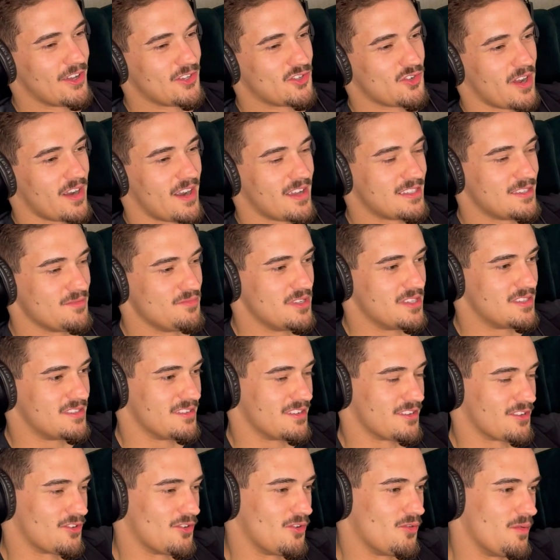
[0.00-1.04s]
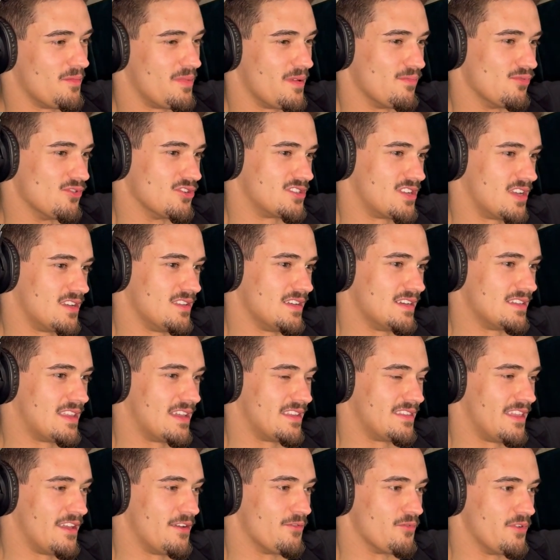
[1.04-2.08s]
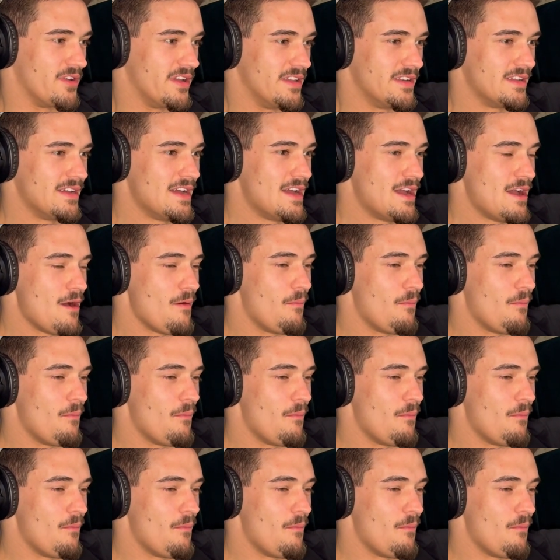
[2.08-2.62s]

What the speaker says: try not to be cynical when people say like that they read,